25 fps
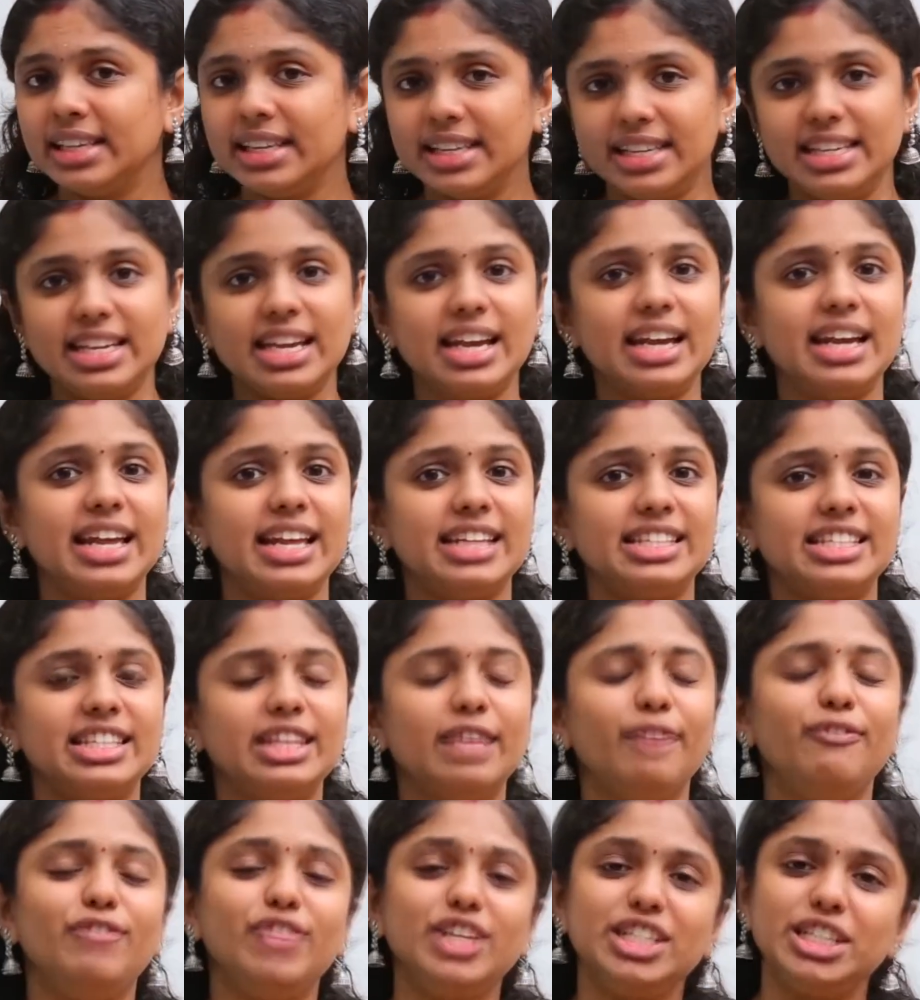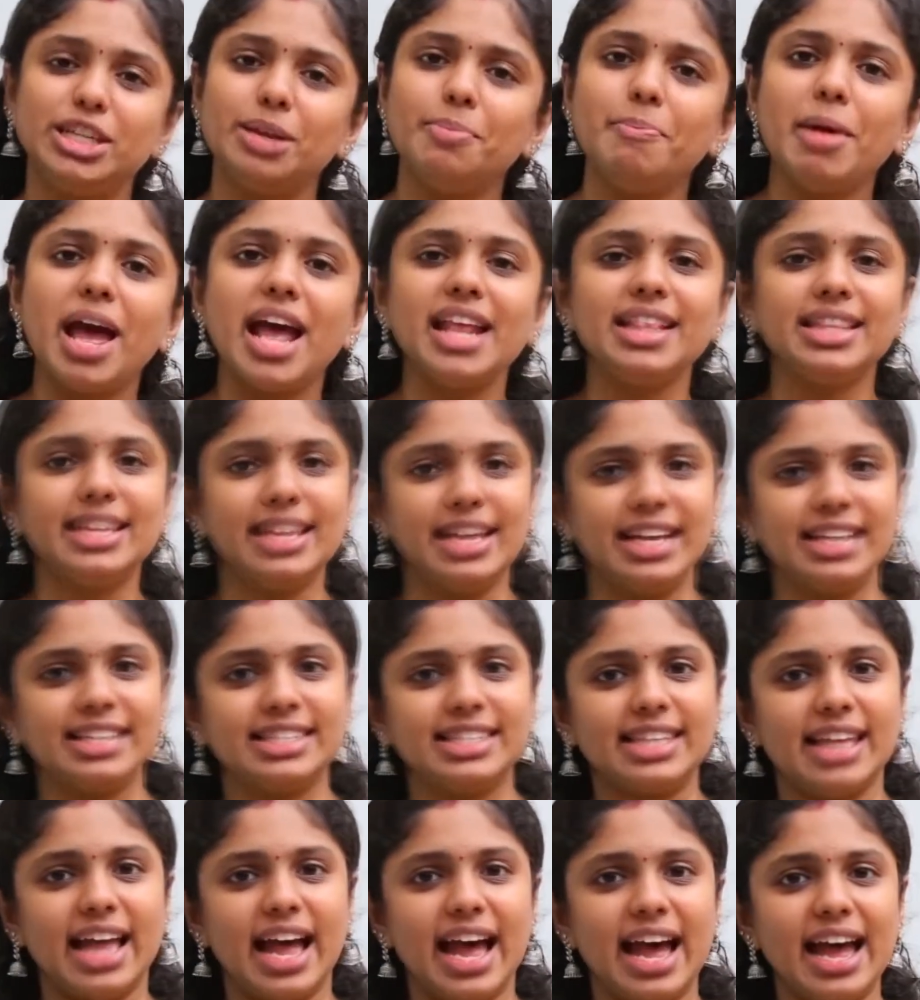Yes, the fisherman thinks
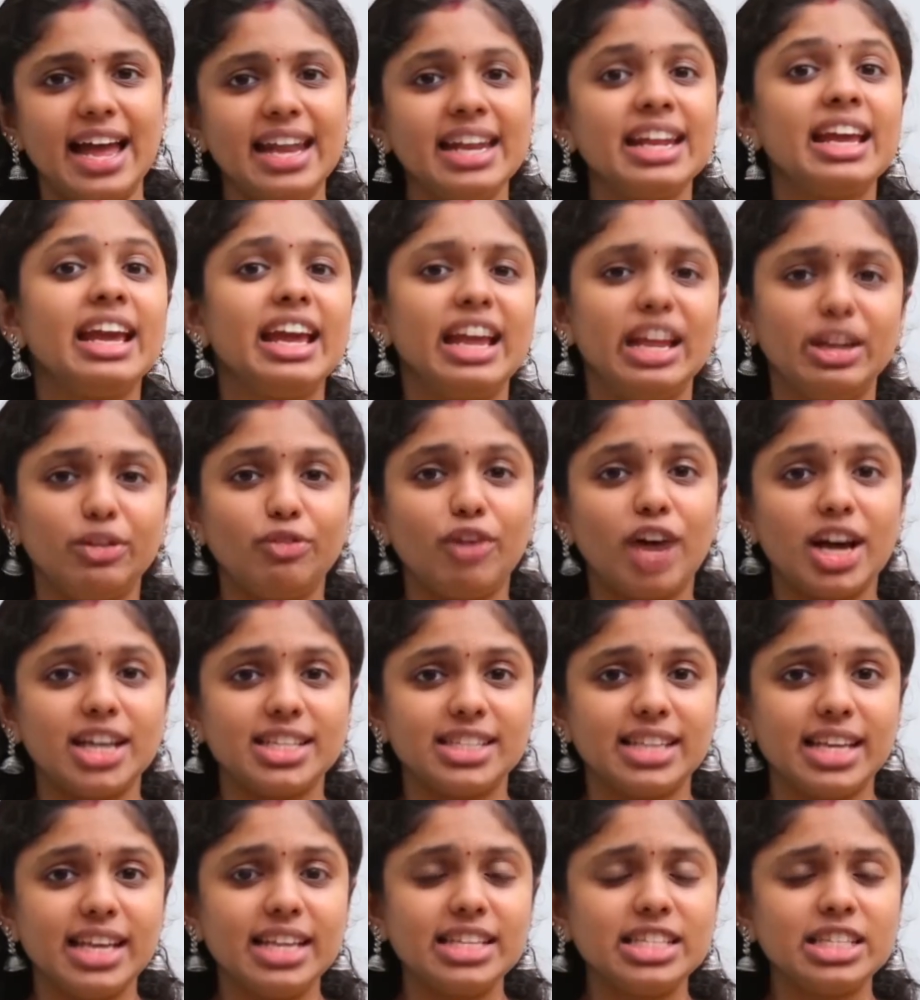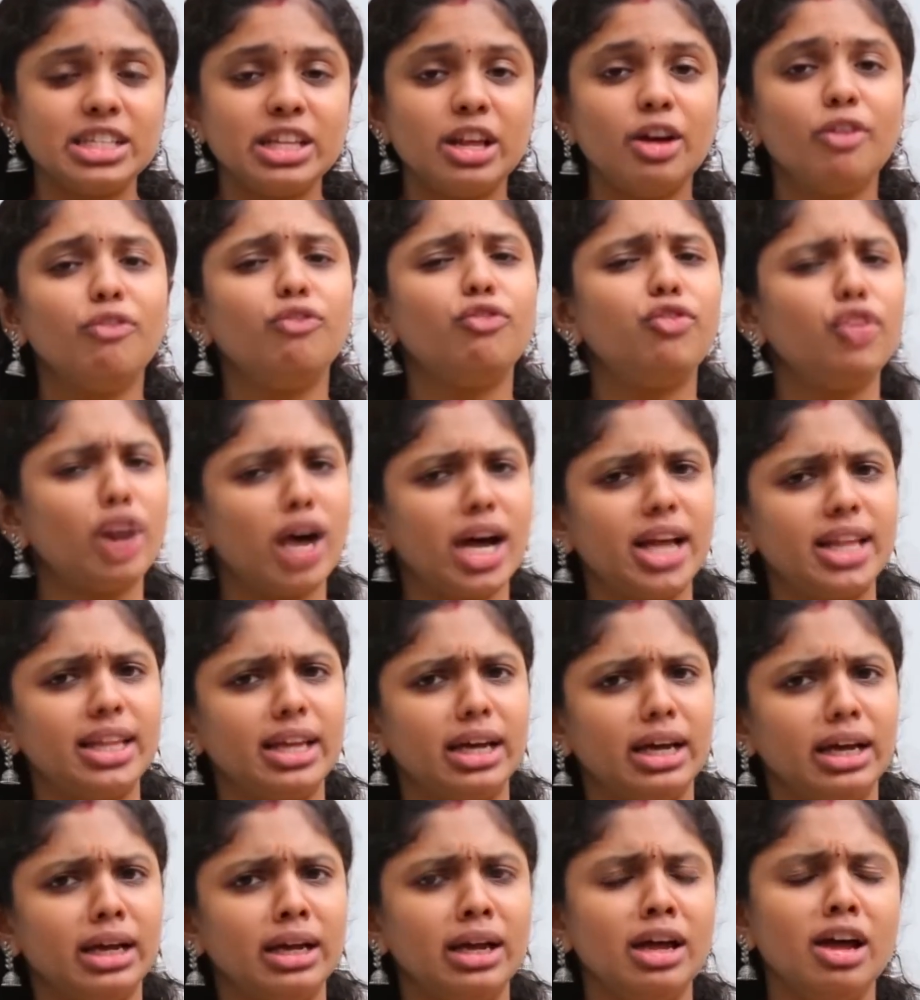that it was his
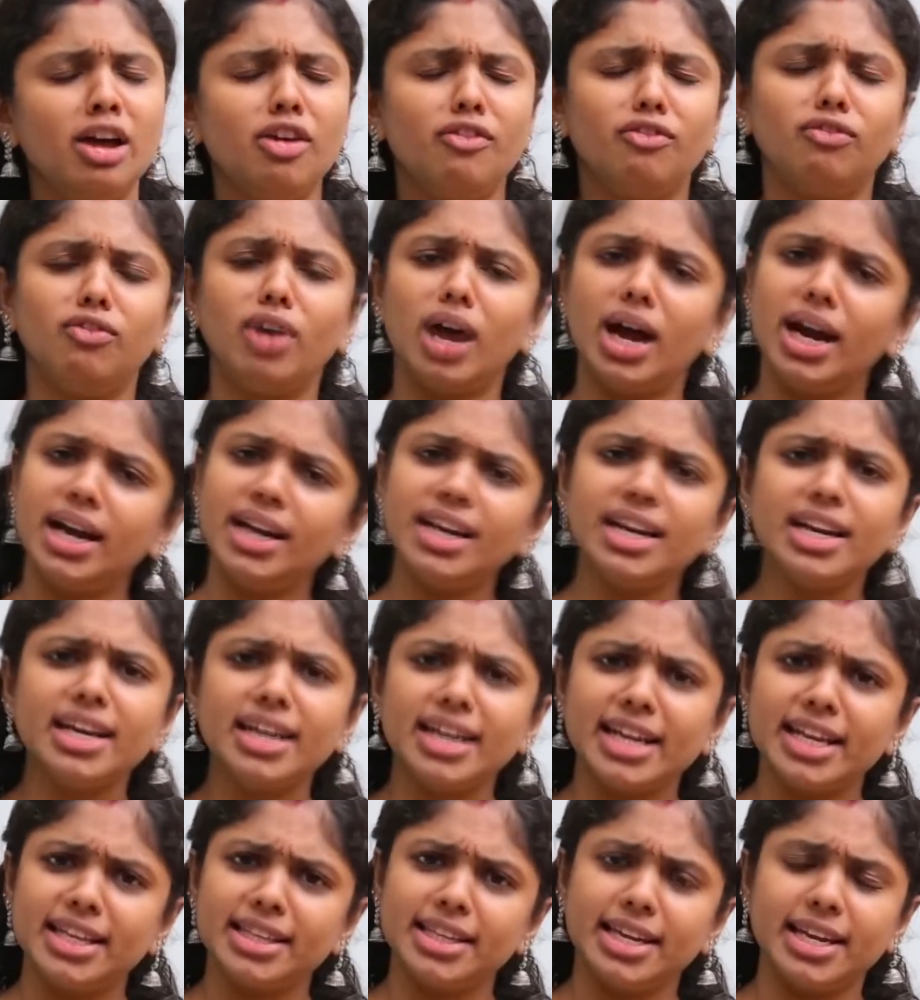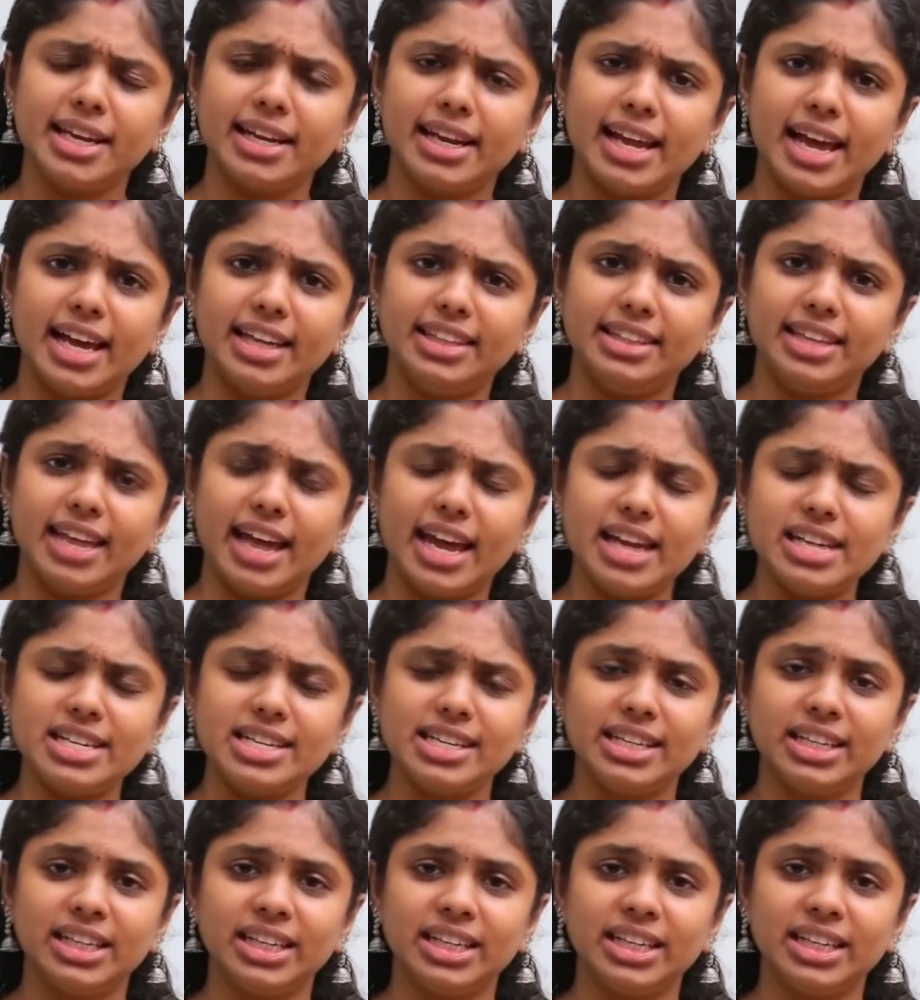father. Why did he think like that?